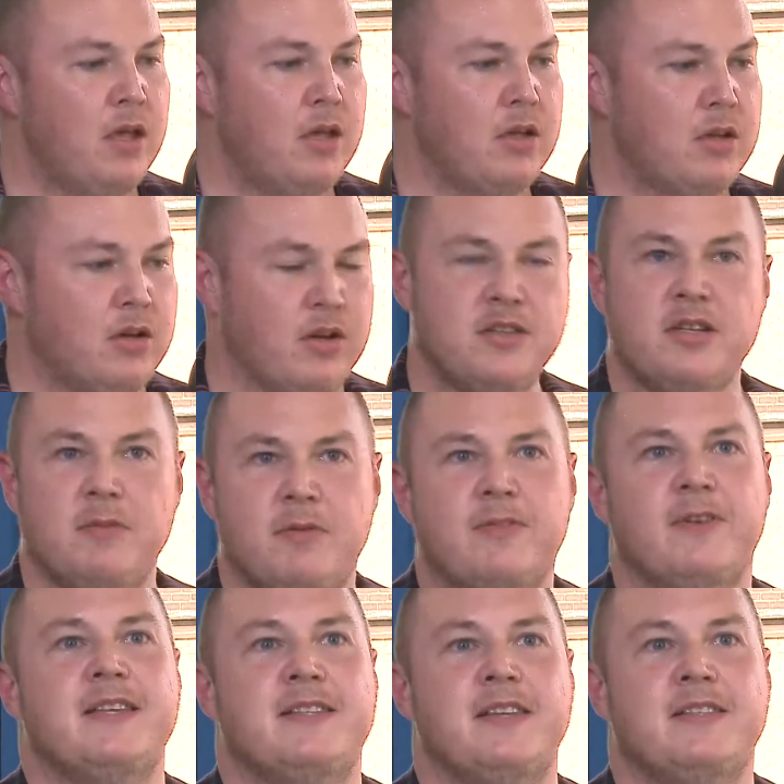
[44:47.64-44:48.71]

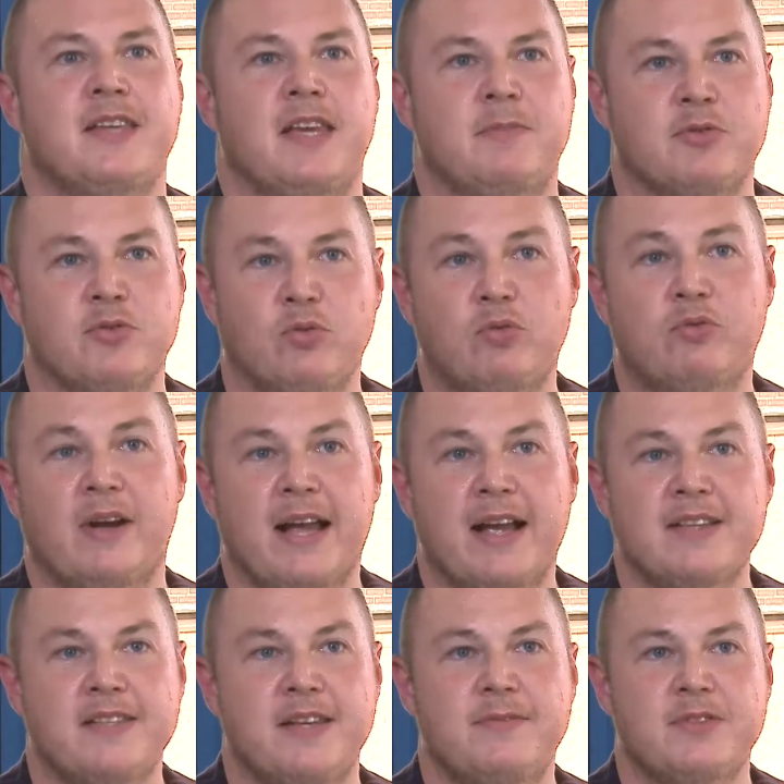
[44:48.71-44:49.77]
Customer-facing teams are all
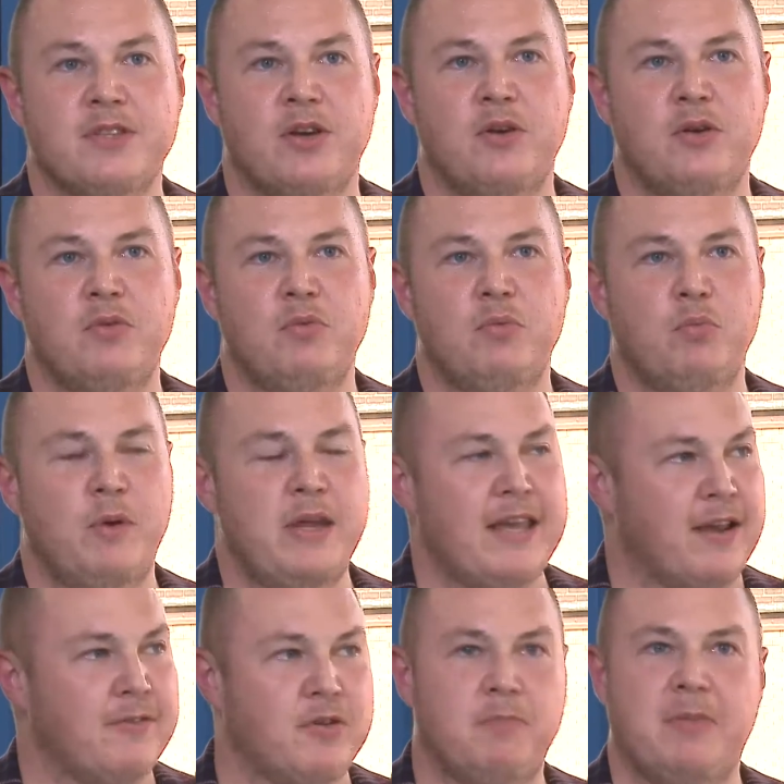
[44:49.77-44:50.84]
reactive, so we
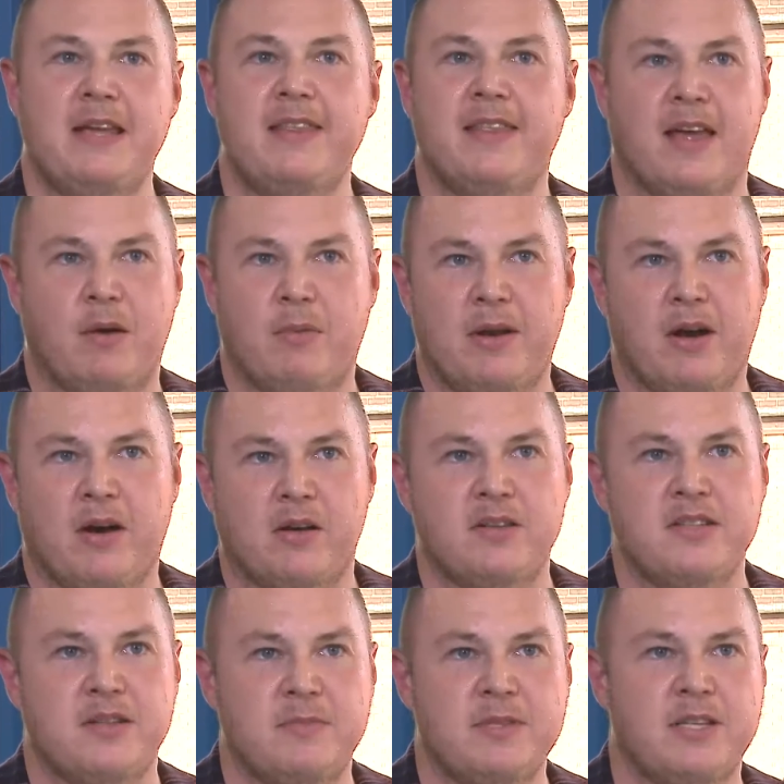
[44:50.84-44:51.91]
have to be there when our
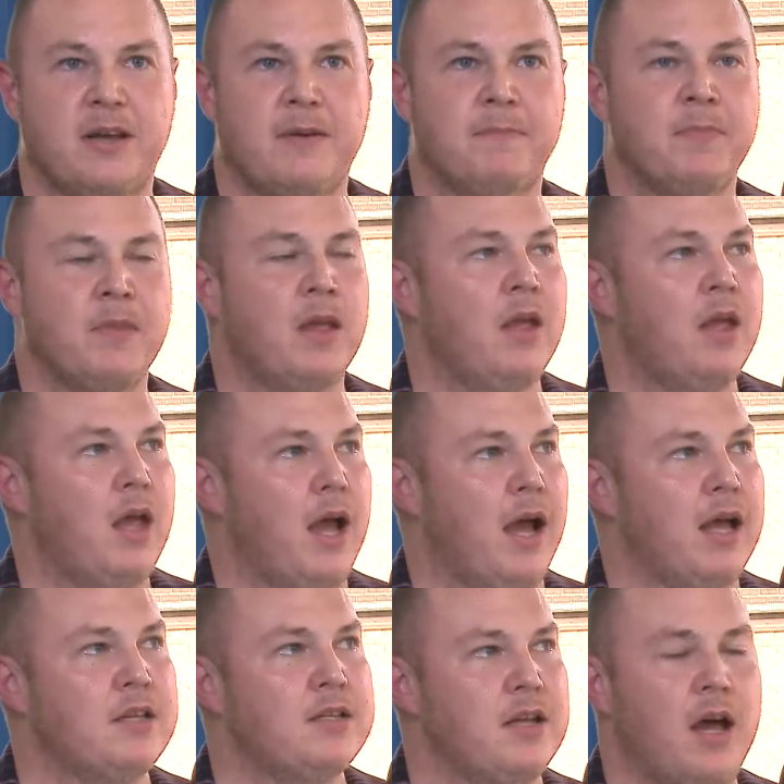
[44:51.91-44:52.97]
customers are. Yeah.
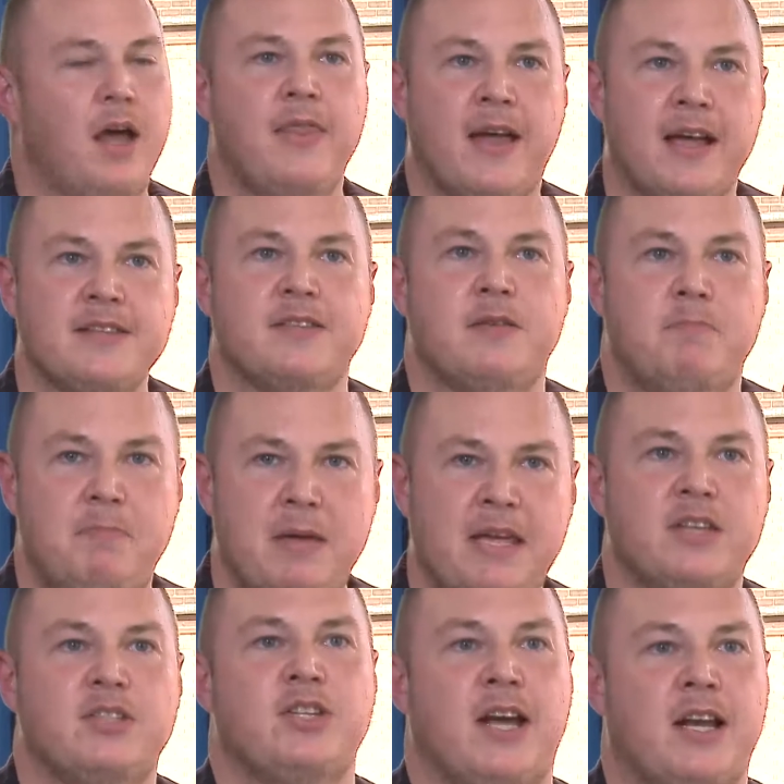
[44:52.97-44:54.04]
And that's the
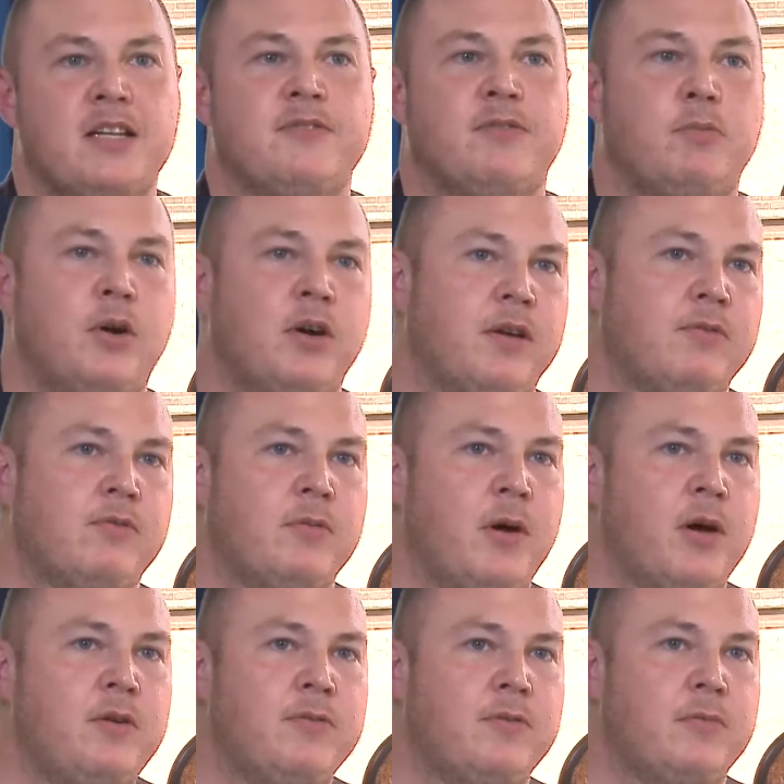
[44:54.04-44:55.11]
biggest challenge for working from
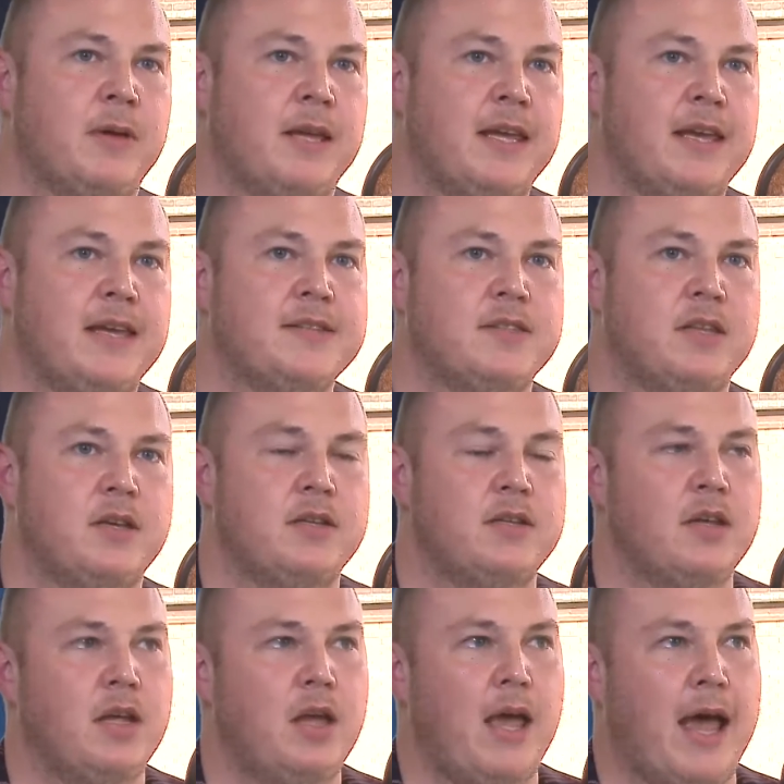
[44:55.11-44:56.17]
home for me, is that
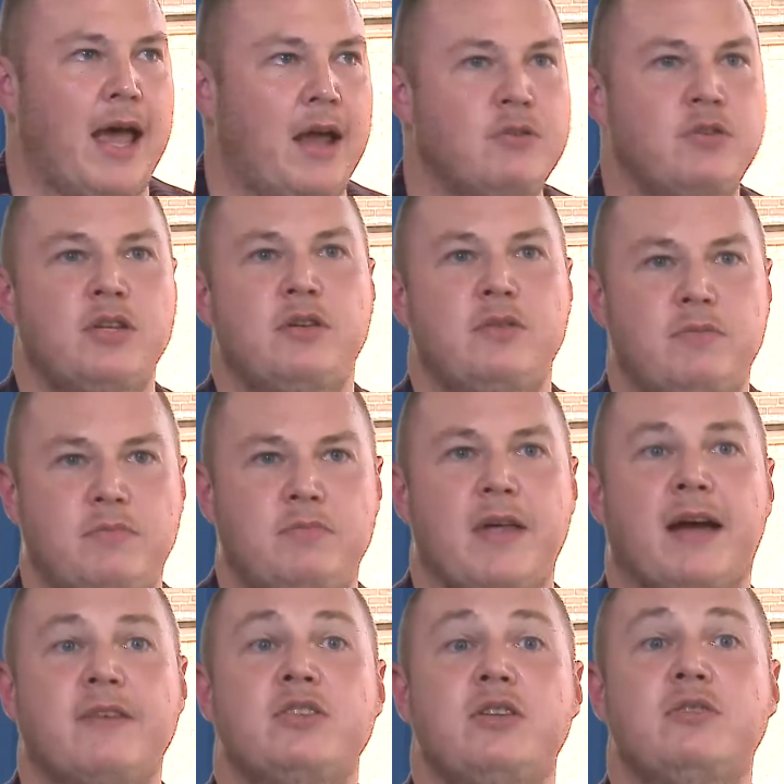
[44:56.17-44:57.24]
how do you
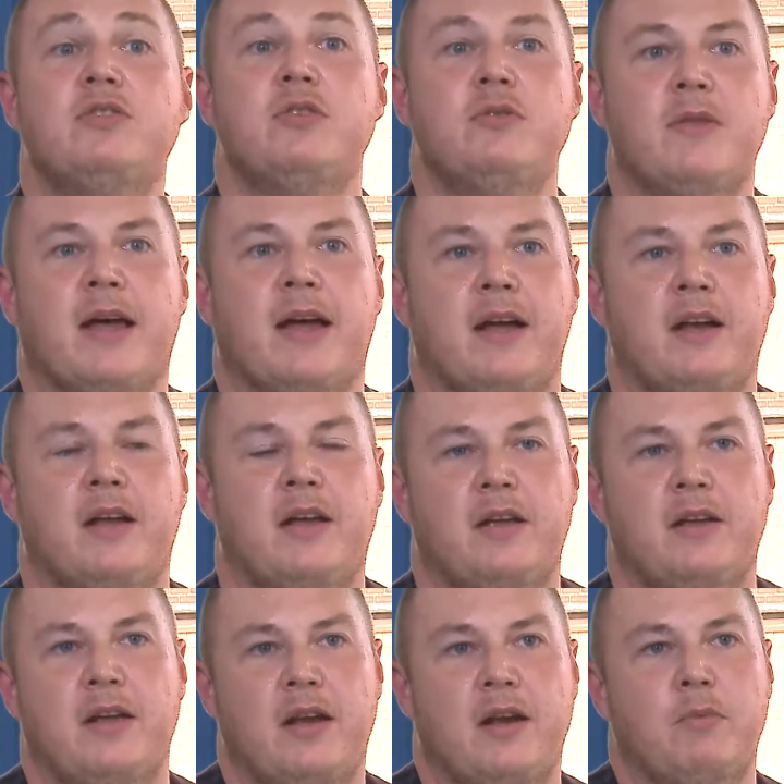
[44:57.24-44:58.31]
do that in
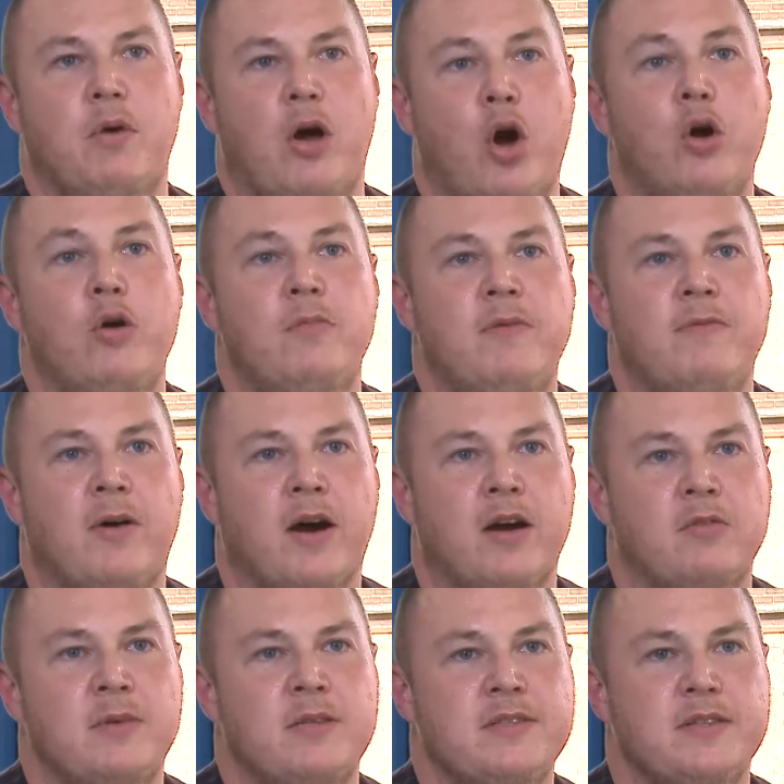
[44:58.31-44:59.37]
a home
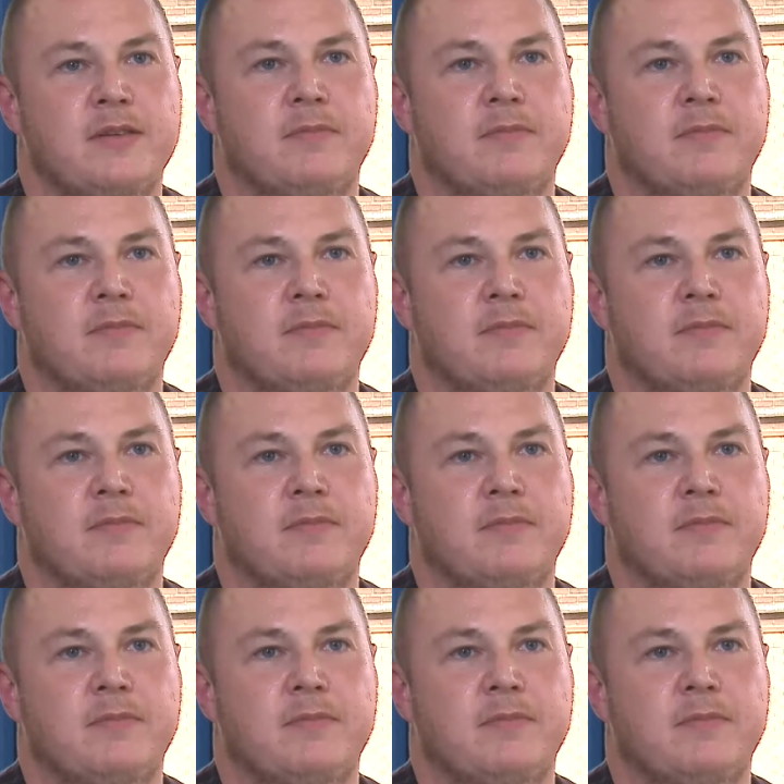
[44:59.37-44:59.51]
environment?